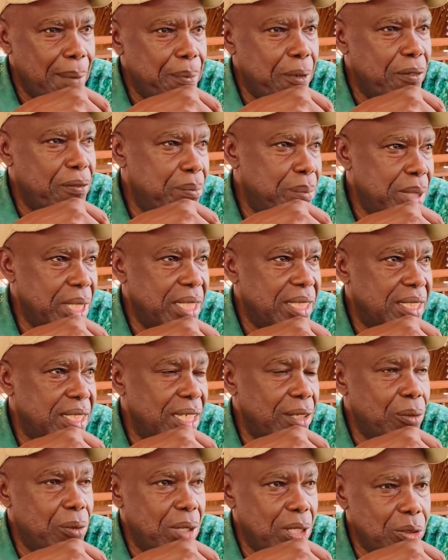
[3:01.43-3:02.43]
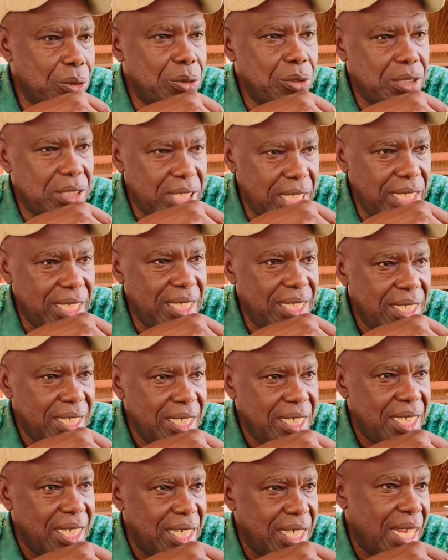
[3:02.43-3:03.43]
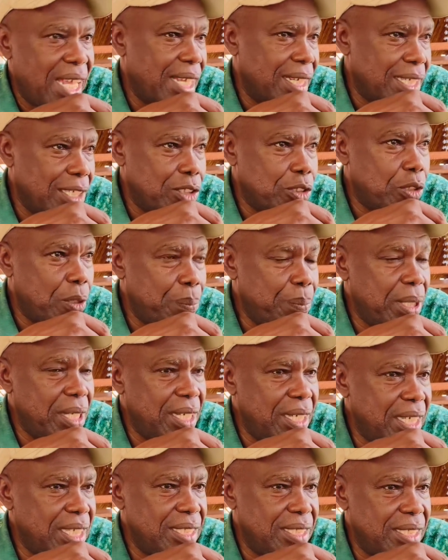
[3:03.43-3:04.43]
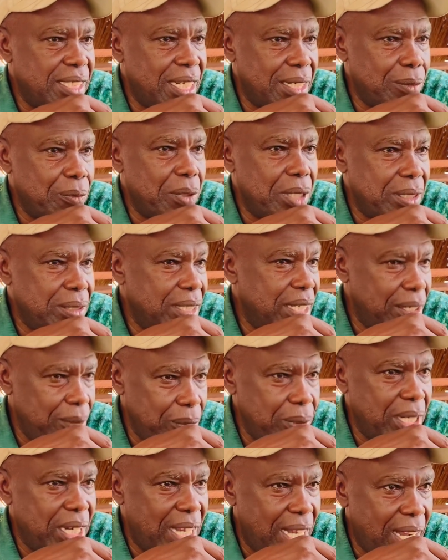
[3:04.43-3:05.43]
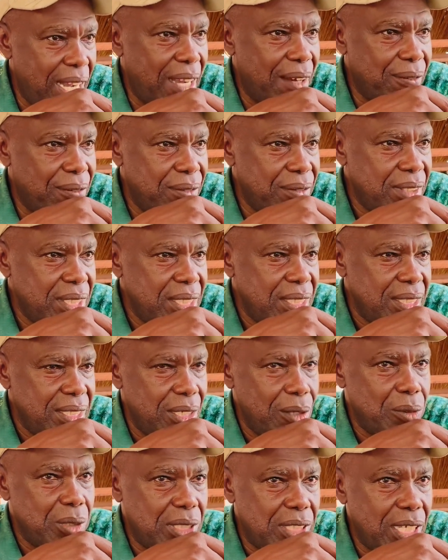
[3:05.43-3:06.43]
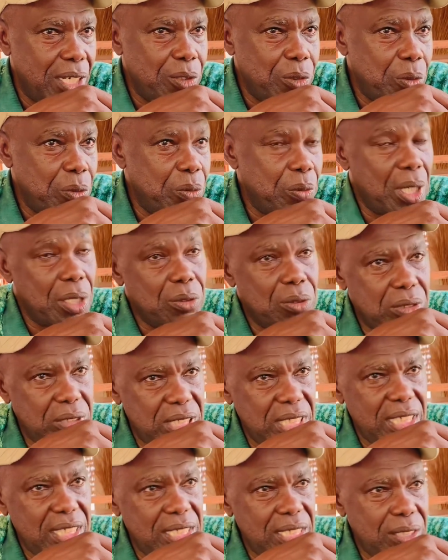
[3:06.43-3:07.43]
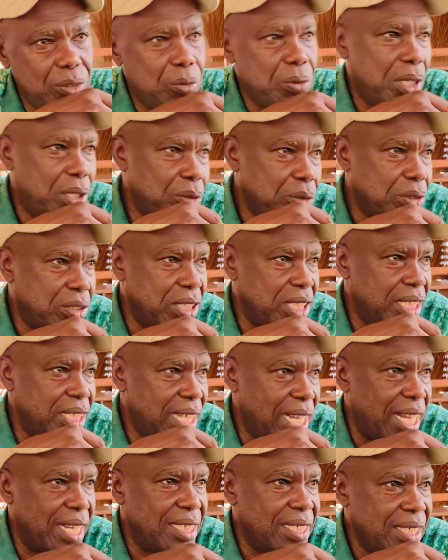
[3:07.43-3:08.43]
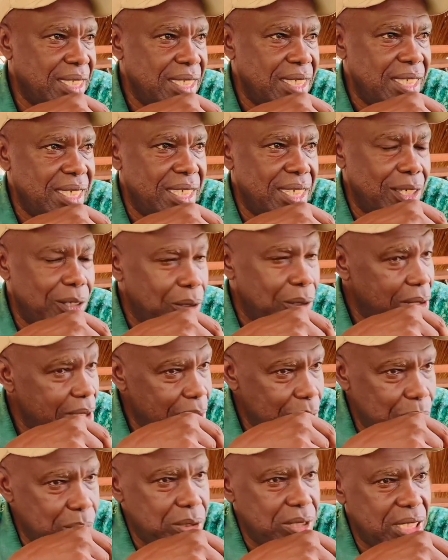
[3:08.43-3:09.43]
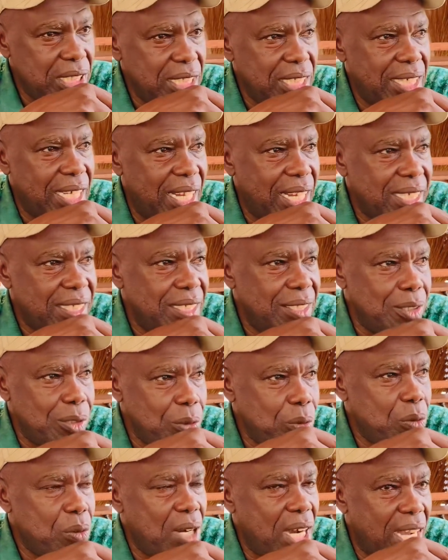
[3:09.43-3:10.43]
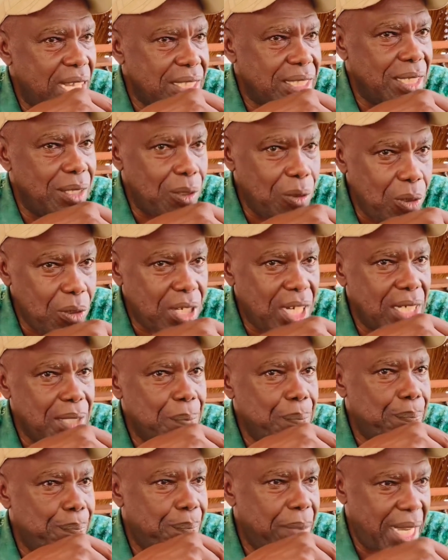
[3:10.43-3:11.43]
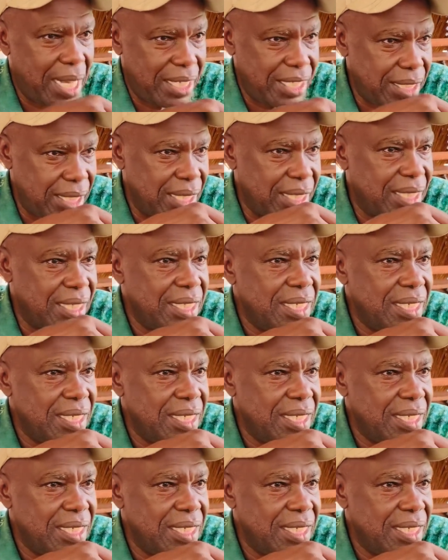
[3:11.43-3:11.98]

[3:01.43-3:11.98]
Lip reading: of birds they want to see, like a shopping list that they will have. They will tell you, we want to see this, we want to see that. In order to see that, you as a local person